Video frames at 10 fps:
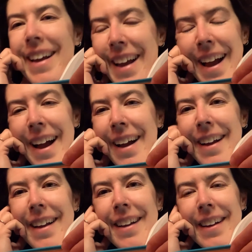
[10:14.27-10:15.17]

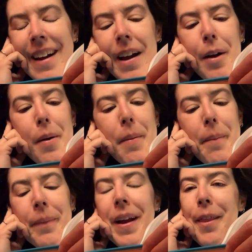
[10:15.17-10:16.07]
Hi,
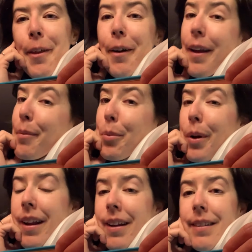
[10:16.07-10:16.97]
I thought I'd
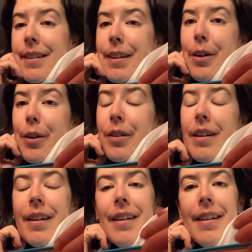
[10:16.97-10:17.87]
put in a little
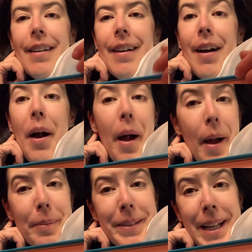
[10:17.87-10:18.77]

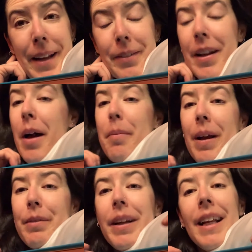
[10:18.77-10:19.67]
update on how
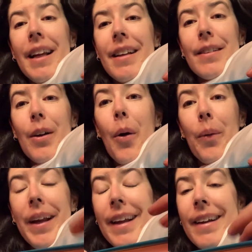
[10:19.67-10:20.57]
my reading is
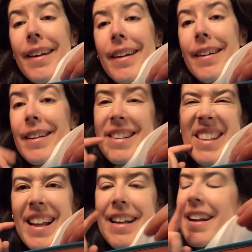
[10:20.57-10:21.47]
going. It's
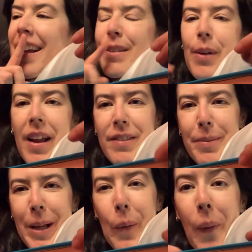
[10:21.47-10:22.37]
late at night, so I have to
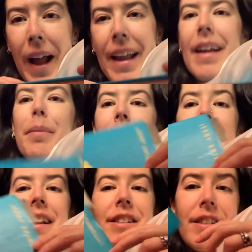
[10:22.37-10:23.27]
be quiet, but
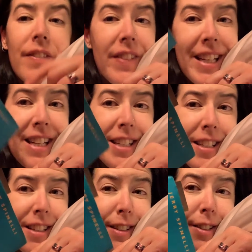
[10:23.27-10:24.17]
I just
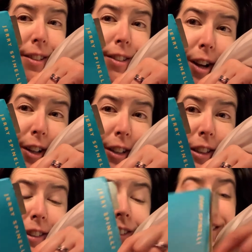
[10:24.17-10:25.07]
finished
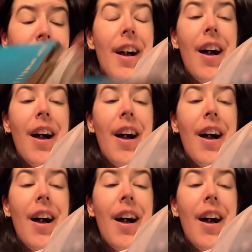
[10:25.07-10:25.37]
Stargirl.